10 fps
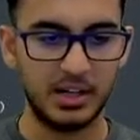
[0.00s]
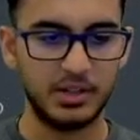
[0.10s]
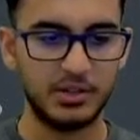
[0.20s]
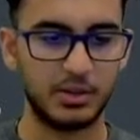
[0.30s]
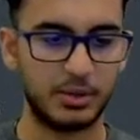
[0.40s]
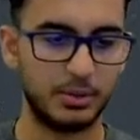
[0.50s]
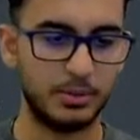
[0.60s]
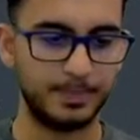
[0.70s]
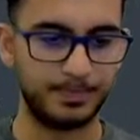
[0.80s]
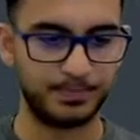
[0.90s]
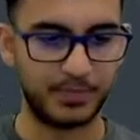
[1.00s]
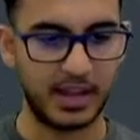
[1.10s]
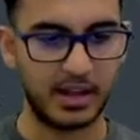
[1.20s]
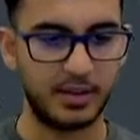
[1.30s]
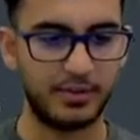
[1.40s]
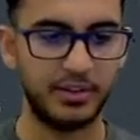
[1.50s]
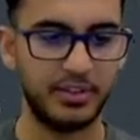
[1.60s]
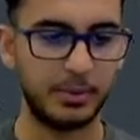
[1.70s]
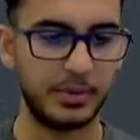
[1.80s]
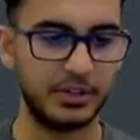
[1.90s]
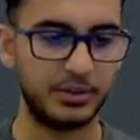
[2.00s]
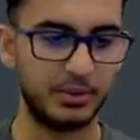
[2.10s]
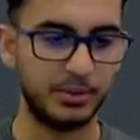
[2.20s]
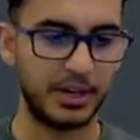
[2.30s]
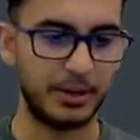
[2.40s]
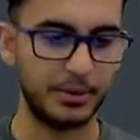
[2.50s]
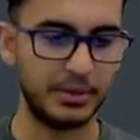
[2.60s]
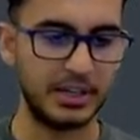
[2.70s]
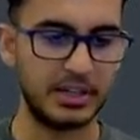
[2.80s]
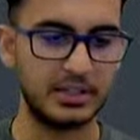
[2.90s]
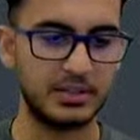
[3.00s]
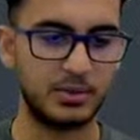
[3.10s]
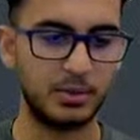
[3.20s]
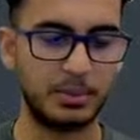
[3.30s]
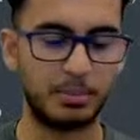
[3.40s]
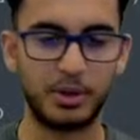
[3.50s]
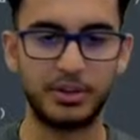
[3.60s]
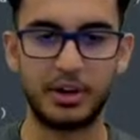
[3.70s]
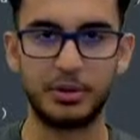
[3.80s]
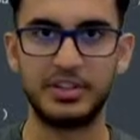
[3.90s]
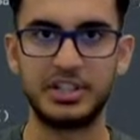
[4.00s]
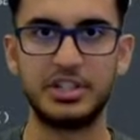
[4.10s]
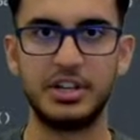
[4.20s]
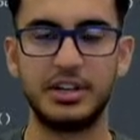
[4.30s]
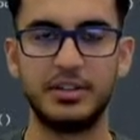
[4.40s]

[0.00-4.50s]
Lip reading: So first thing we need to do now is to import our dictionary.